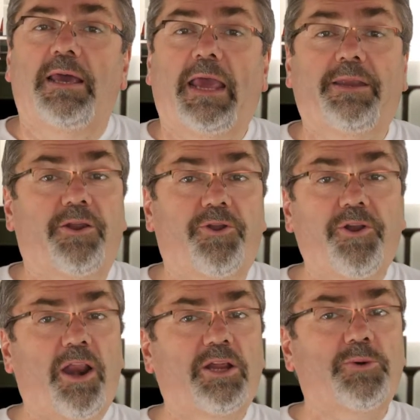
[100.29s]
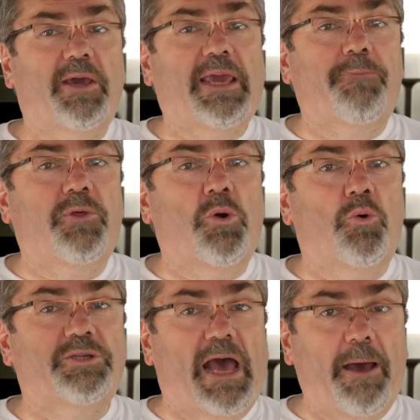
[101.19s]
And uh, not only do I keep the
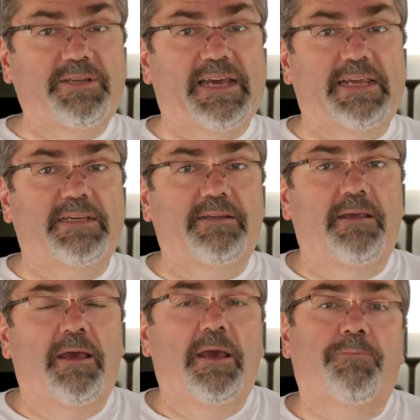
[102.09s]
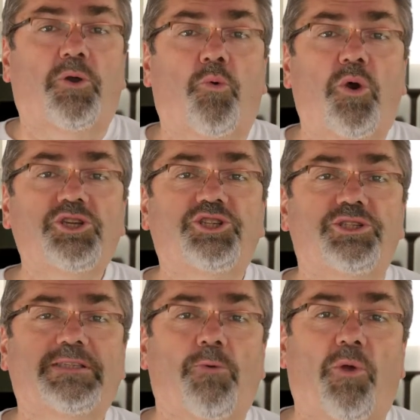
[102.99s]
course updated, but
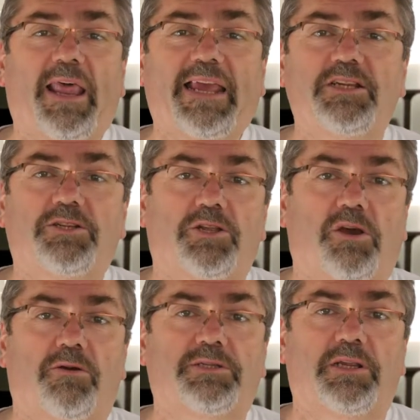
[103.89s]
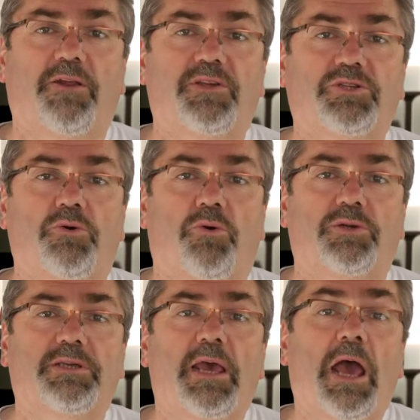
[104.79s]
questions relating to the content of this
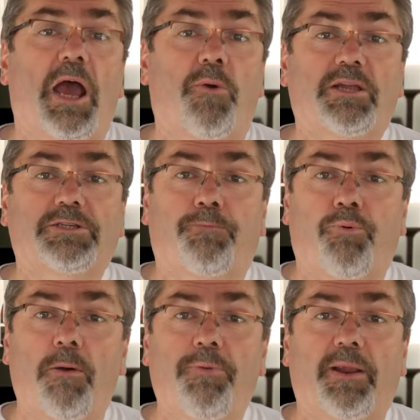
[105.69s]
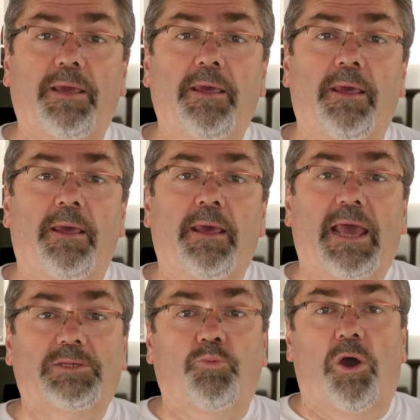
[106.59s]
course are answered promptly
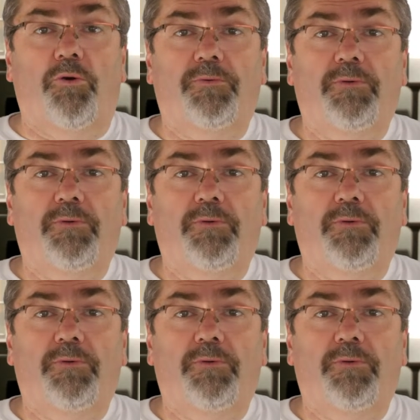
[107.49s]
as well.